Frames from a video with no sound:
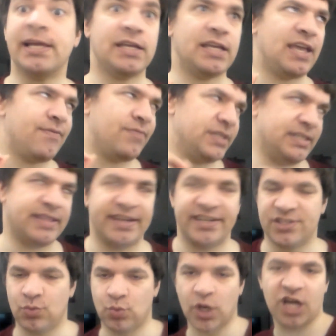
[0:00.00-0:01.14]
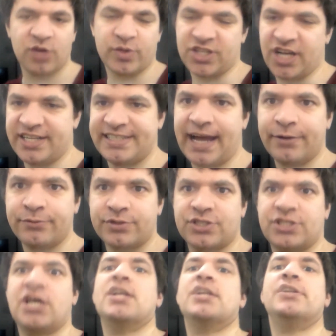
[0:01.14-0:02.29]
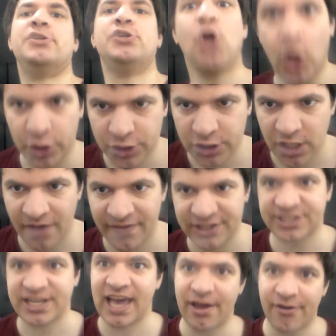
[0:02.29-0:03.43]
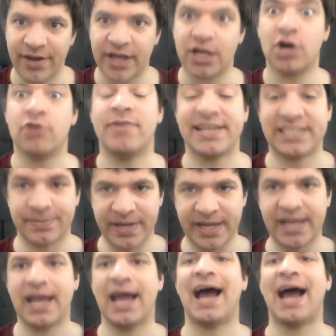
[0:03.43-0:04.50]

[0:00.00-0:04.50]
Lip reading: if indeed that is a word, which I doubt, not a vegetarian recipe.